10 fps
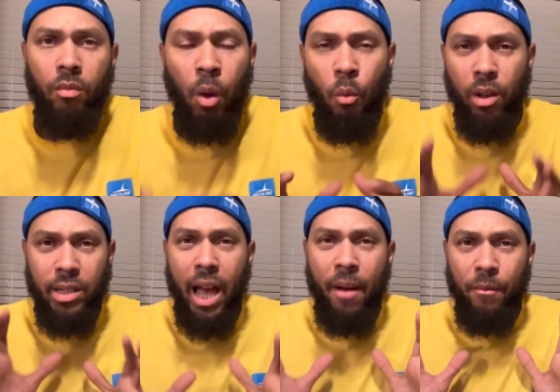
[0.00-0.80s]
once
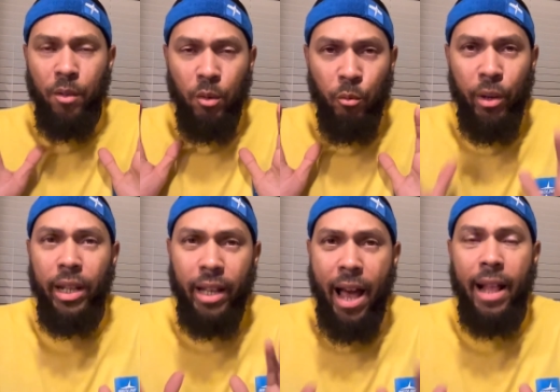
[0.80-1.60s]
I
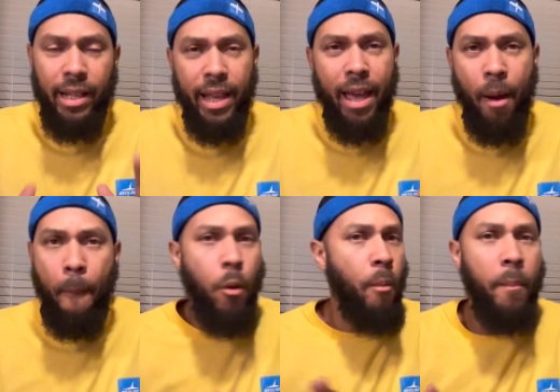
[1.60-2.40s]
really got it
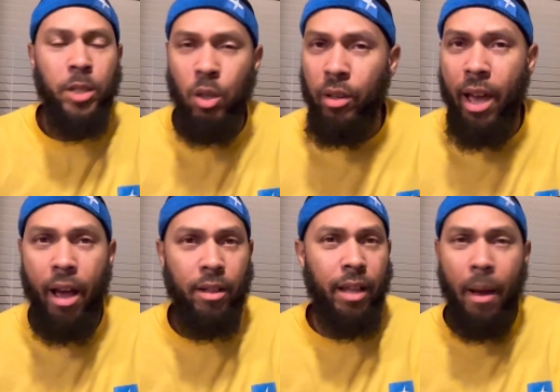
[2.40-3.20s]
down, boom, I'm gonna show y'all.
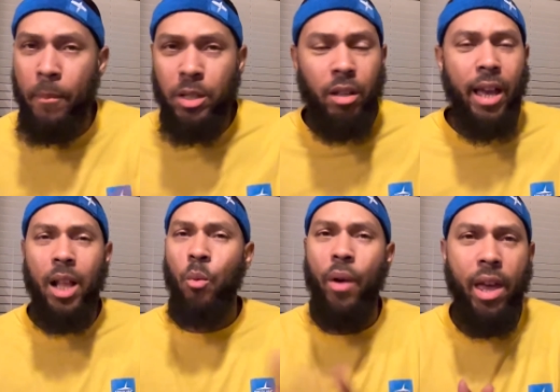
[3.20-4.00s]
And like, I'm gonna show y'all
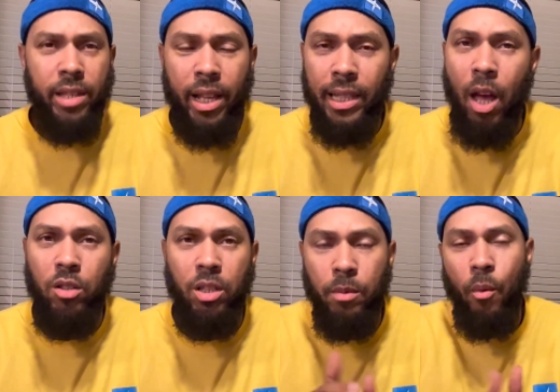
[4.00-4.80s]
the wins and the
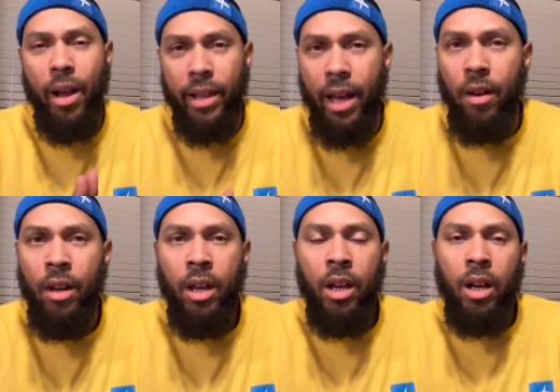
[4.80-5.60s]
losses, but right now,
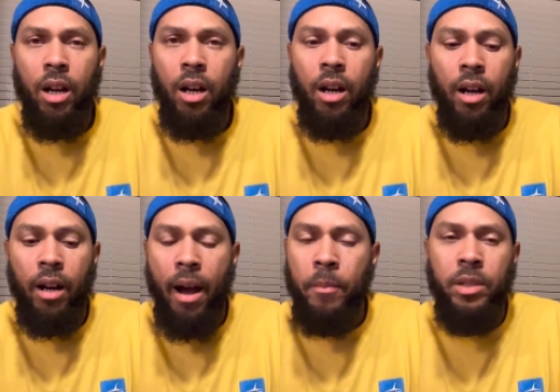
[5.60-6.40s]

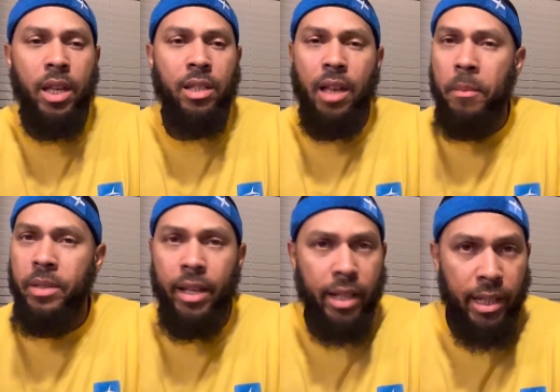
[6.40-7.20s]
I'm
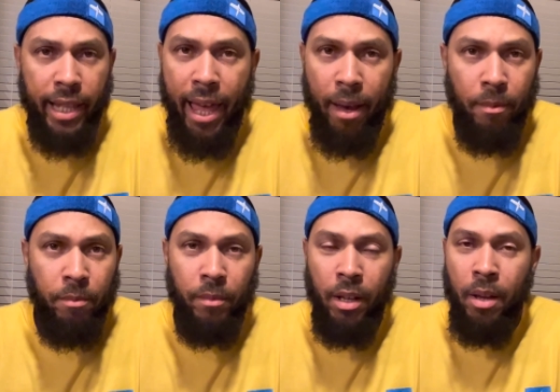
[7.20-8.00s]
still in the lab.
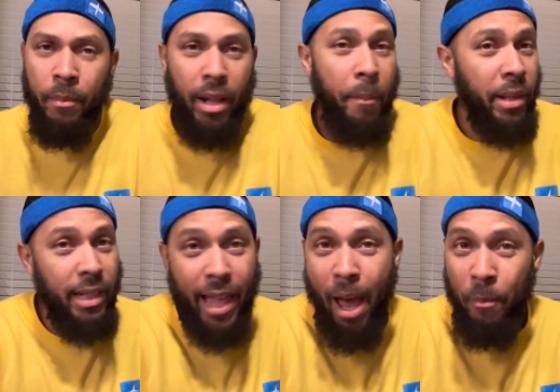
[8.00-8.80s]
But I'm in the
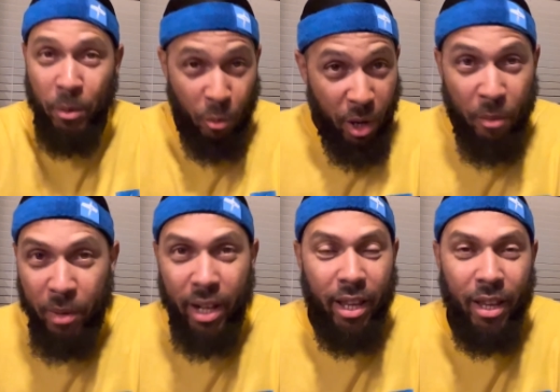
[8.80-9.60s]
lab with real
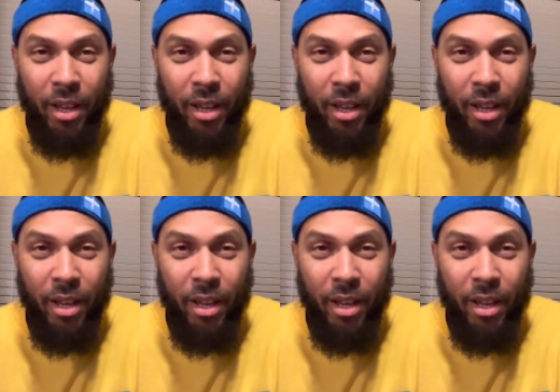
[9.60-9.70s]
money,